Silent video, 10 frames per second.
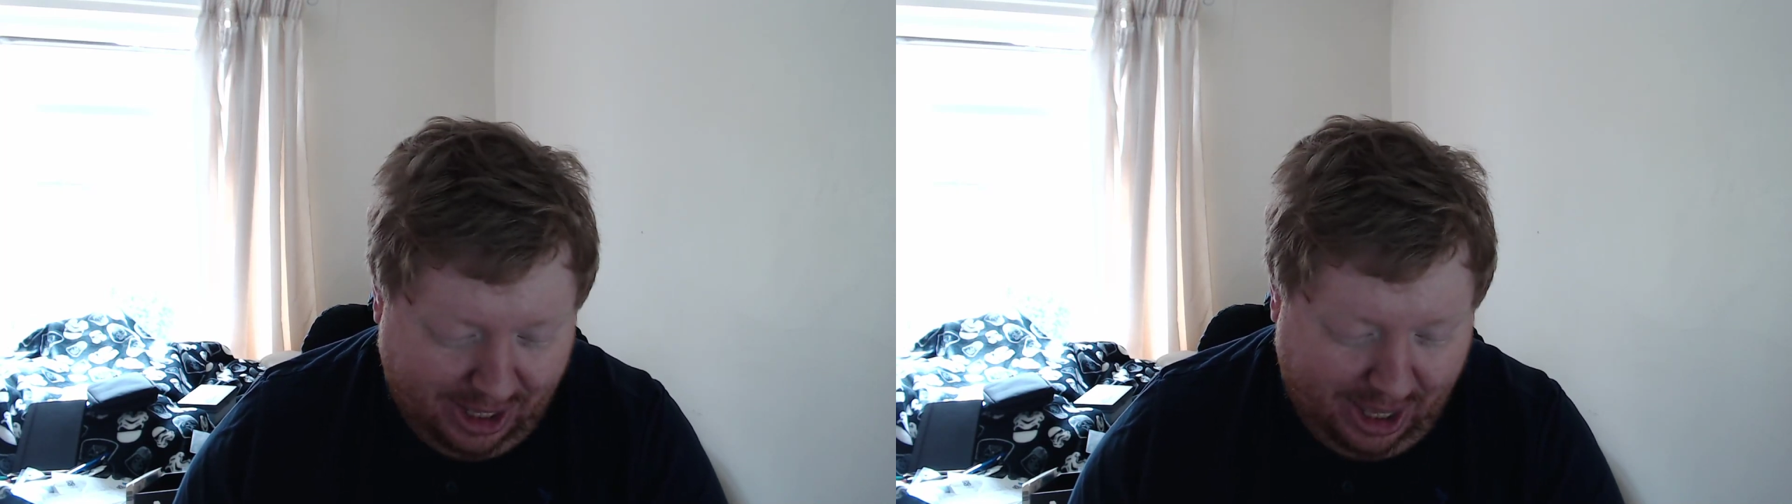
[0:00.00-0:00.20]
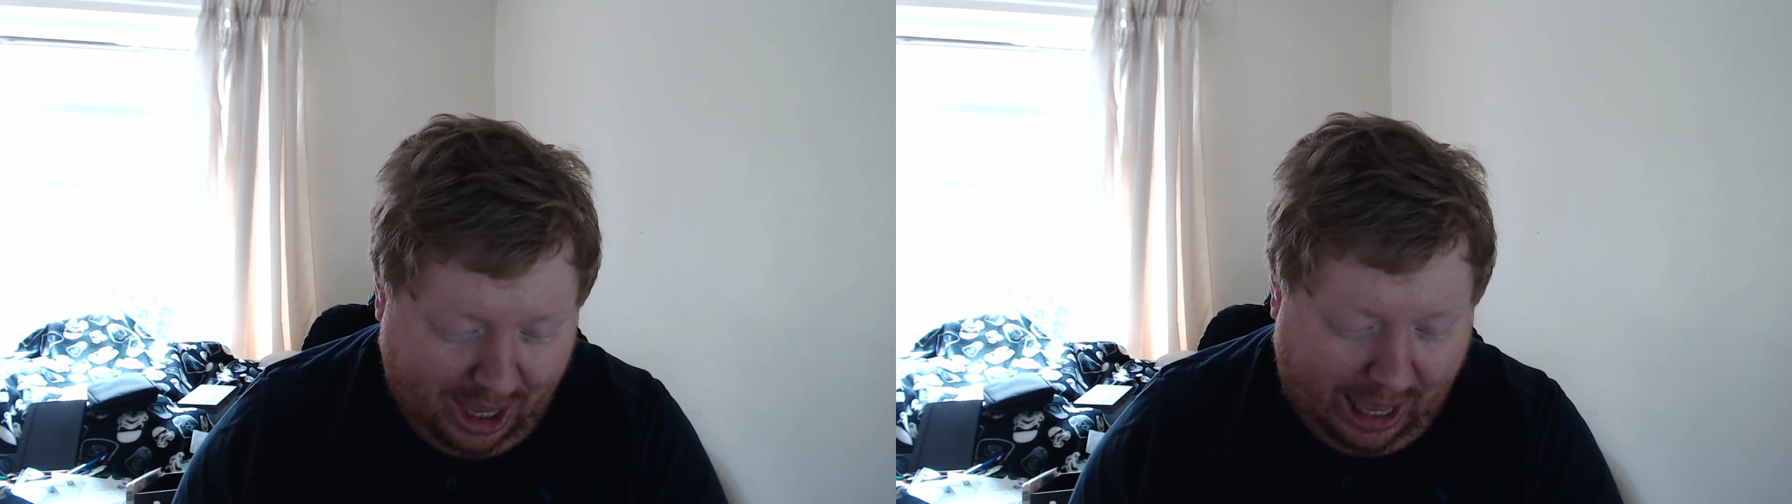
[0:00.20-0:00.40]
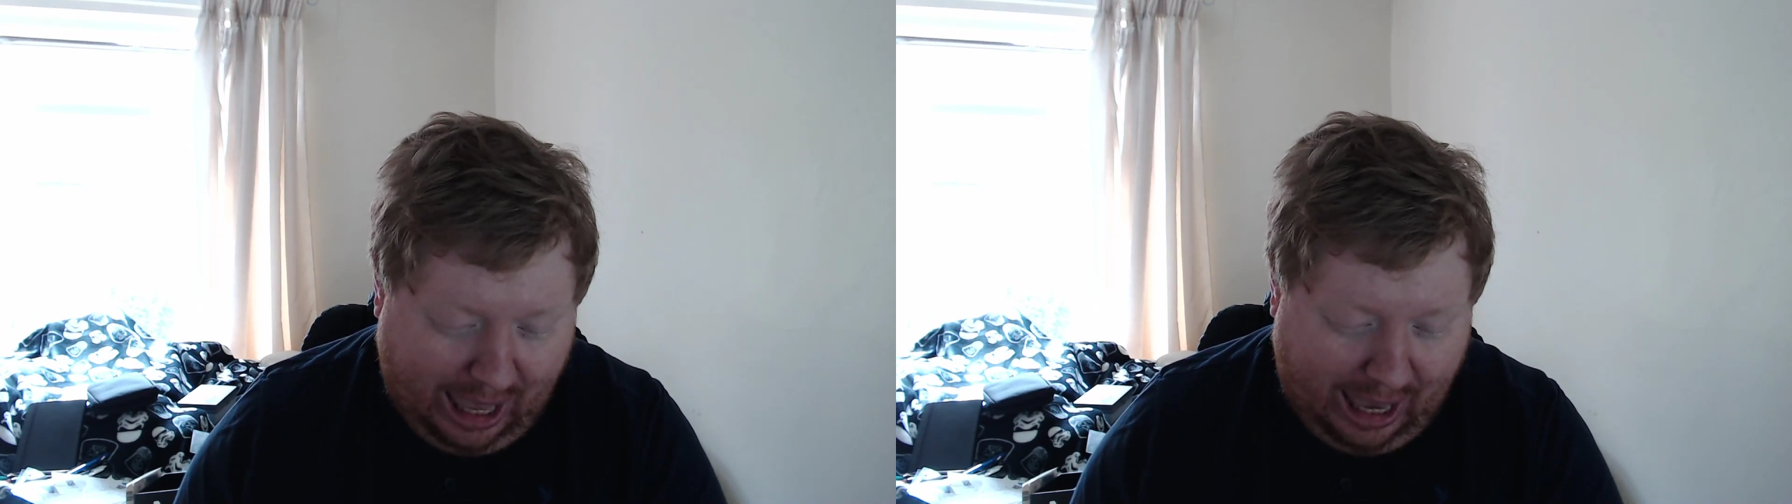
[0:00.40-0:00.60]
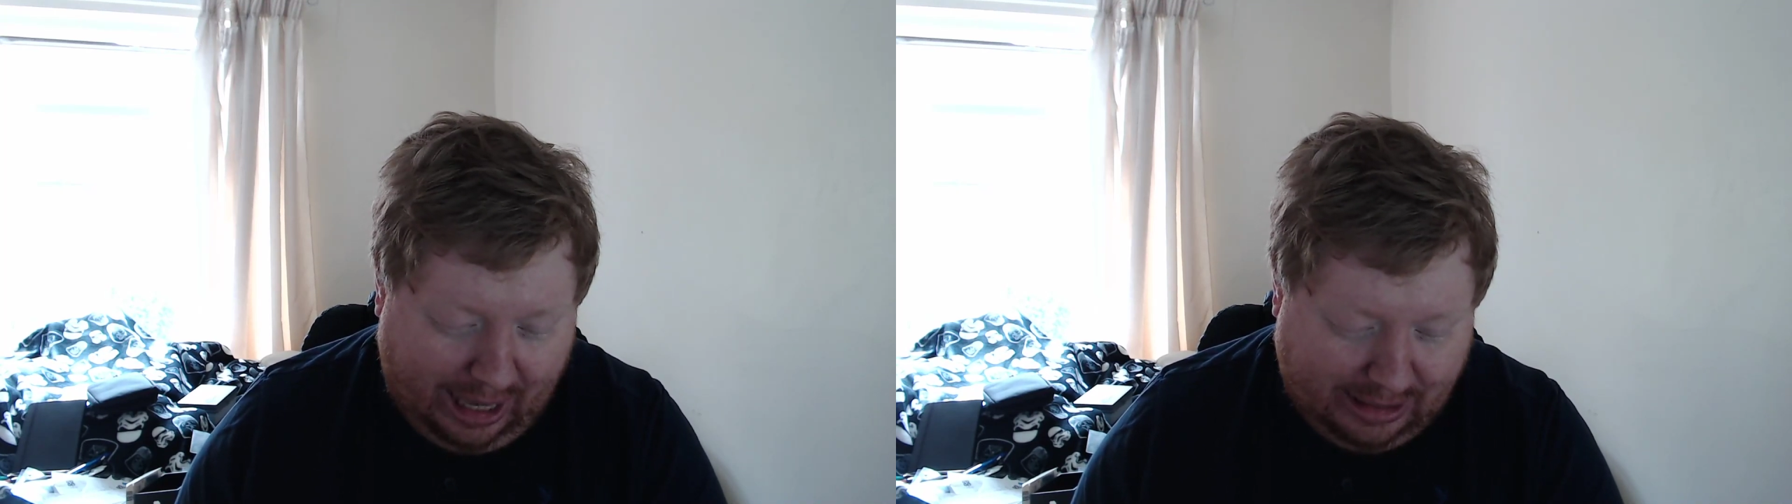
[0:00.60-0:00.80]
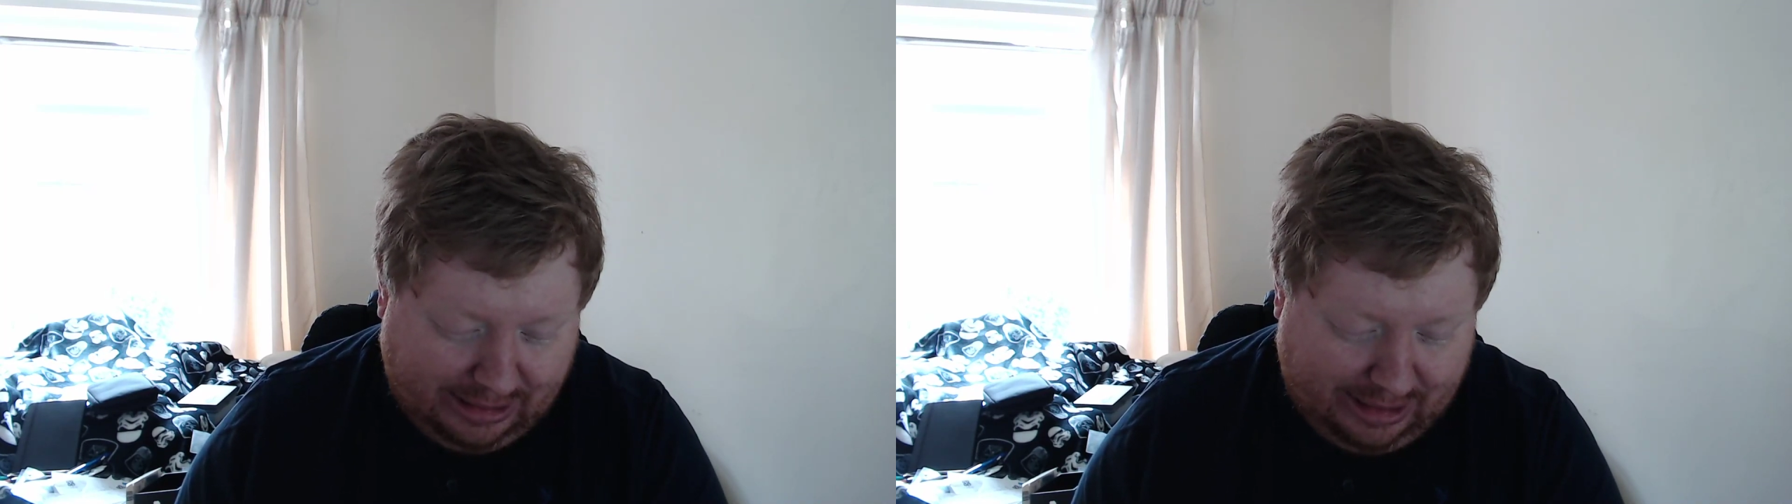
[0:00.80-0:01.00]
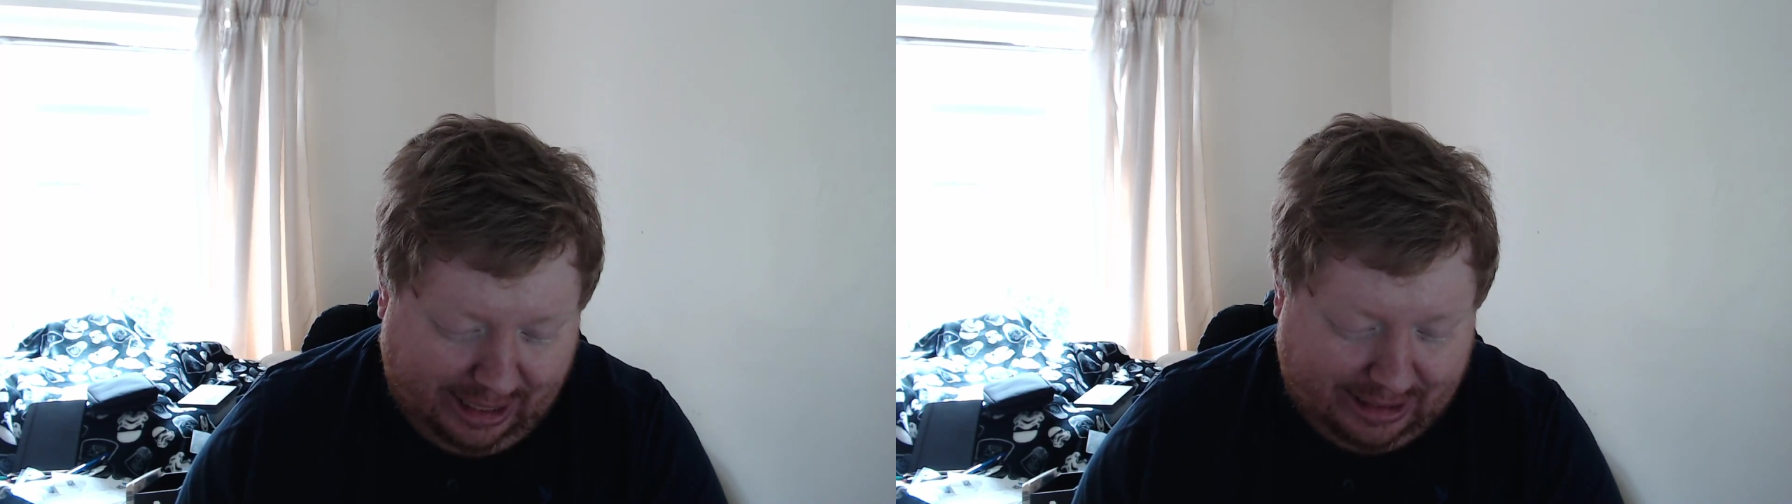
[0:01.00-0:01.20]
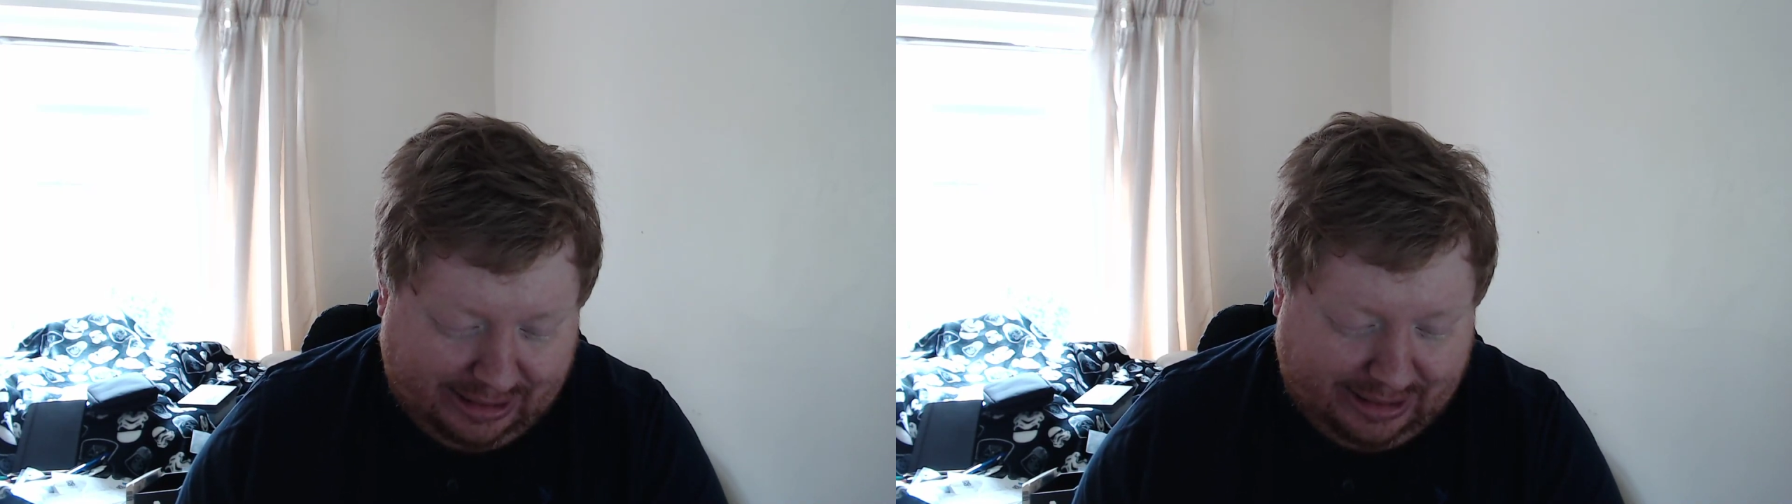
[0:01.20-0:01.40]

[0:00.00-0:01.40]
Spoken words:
And it's